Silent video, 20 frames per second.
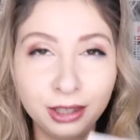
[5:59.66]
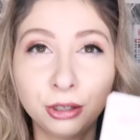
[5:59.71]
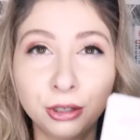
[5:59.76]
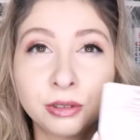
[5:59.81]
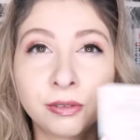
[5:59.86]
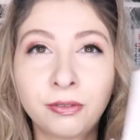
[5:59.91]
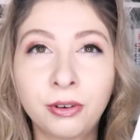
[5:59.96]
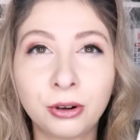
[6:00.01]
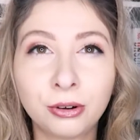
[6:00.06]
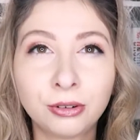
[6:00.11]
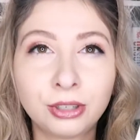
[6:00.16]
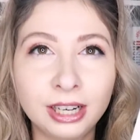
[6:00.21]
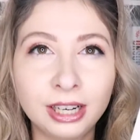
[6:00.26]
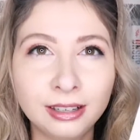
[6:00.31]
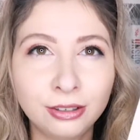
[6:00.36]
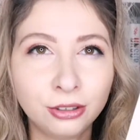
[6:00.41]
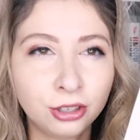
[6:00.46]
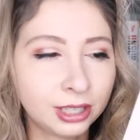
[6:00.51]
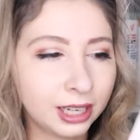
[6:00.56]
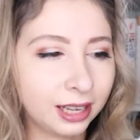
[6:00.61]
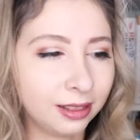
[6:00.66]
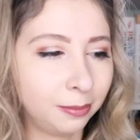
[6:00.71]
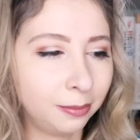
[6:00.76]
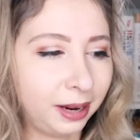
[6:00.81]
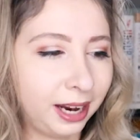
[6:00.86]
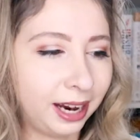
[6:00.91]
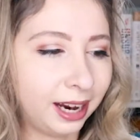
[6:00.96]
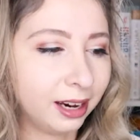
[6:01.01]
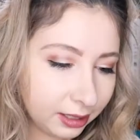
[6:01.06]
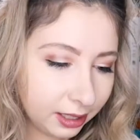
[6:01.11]
there's photo challenges on the
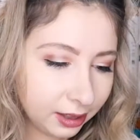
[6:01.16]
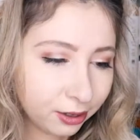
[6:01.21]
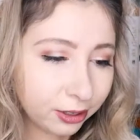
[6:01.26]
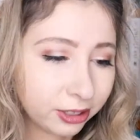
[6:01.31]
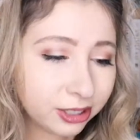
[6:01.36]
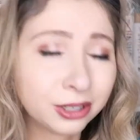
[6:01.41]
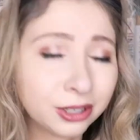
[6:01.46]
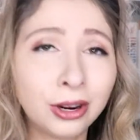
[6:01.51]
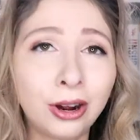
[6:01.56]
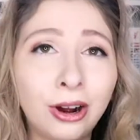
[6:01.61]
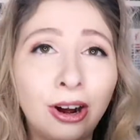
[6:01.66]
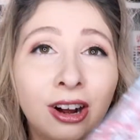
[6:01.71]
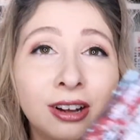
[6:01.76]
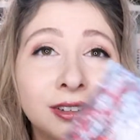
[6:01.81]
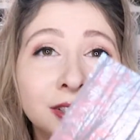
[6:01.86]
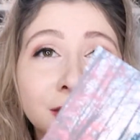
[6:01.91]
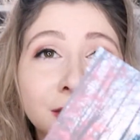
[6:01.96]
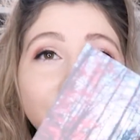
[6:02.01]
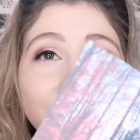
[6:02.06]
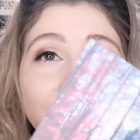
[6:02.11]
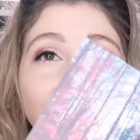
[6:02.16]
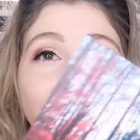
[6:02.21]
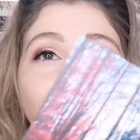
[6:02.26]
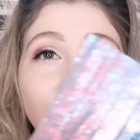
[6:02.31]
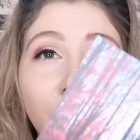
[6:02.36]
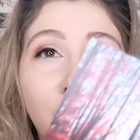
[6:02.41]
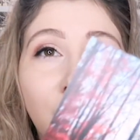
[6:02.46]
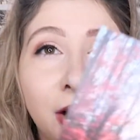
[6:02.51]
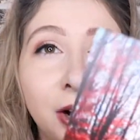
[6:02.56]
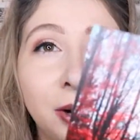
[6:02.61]
back. And then there's an awesome
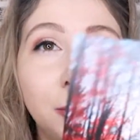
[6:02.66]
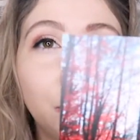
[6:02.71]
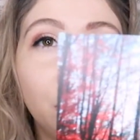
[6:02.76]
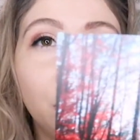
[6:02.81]
like art